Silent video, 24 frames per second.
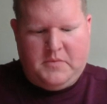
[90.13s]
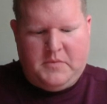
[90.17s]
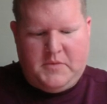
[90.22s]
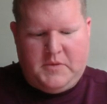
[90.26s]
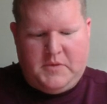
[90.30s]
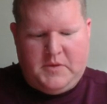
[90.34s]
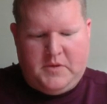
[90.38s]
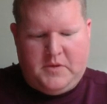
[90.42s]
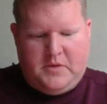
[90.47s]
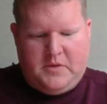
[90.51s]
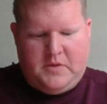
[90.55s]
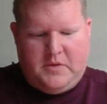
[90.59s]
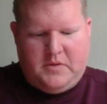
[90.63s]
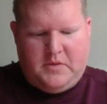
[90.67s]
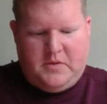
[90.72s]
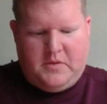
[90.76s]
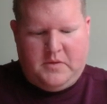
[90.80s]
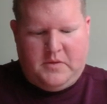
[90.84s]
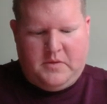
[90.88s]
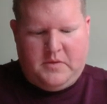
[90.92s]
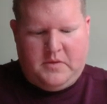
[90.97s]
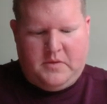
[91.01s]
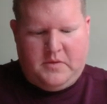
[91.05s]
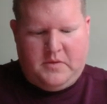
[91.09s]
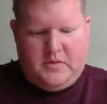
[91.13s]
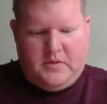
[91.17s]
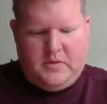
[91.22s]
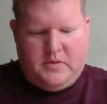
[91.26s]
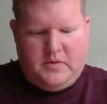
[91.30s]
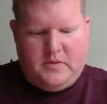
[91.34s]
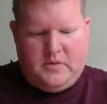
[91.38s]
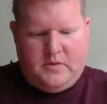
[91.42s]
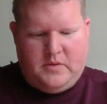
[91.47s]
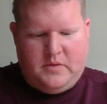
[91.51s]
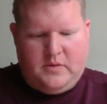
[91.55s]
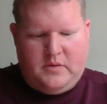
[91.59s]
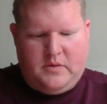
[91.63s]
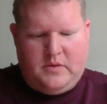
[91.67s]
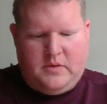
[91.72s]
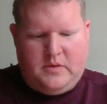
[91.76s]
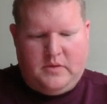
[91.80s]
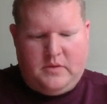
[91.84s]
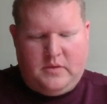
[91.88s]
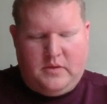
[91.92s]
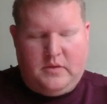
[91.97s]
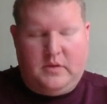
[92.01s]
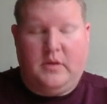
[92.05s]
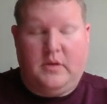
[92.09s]

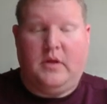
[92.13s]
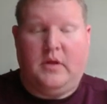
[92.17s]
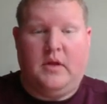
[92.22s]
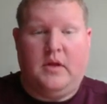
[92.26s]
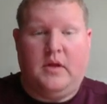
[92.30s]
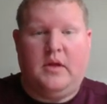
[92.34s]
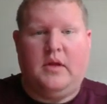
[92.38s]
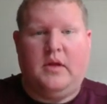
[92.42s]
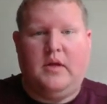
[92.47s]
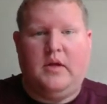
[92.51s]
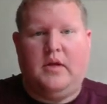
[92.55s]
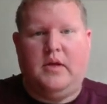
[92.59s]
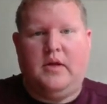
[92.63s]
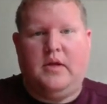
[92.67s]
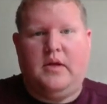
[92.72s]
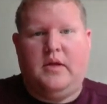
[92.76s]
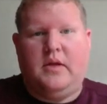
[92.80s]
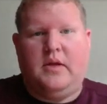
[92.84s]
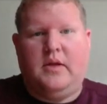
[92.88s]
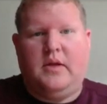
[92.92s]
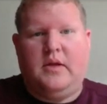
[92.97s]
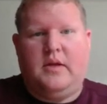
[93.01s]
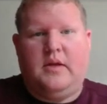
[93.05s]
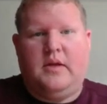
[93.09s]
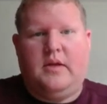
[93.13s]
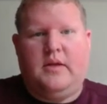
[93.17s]
(not speaking)